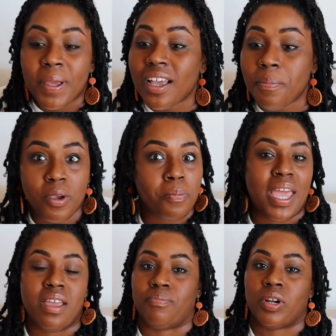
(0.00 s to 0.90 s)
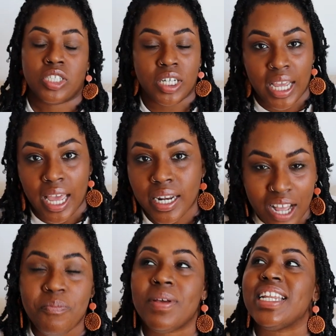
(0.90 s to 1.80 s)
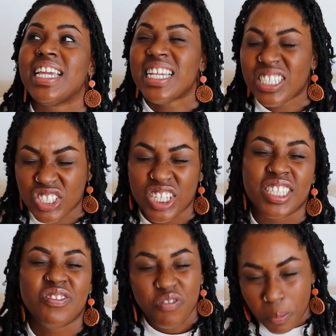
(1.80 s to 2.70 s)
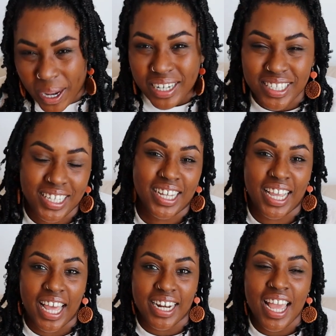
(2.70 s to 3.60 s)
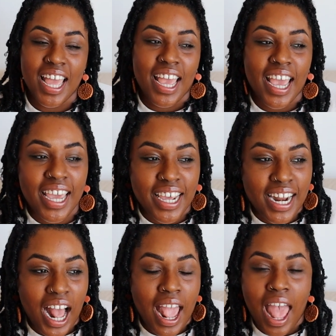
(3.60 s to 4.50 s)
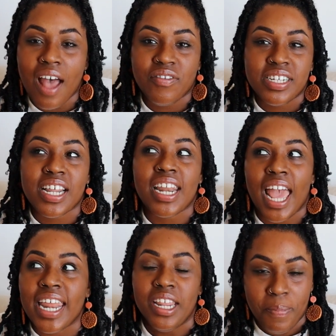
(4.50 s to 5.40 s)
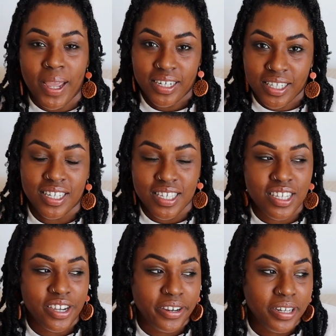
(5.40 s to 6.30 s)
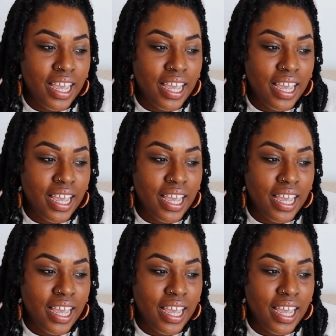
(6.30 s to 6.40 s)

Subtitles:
Pick up your paintbrush again. I've been itching for painting again, and I haven't done any painting this year.